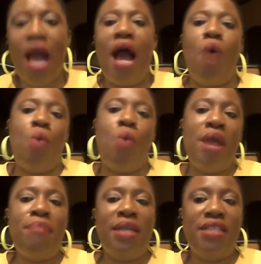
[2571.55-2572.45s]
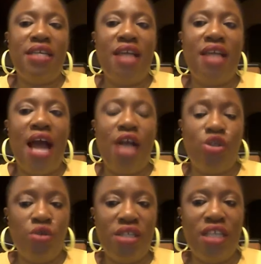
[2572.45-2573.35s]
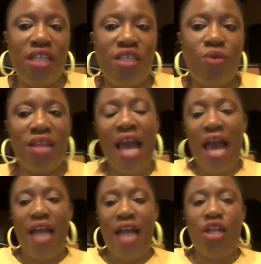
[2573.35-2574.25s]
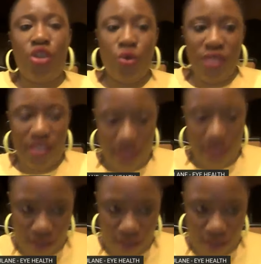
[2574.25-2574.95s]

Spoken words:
away bacteria associated with halitosis.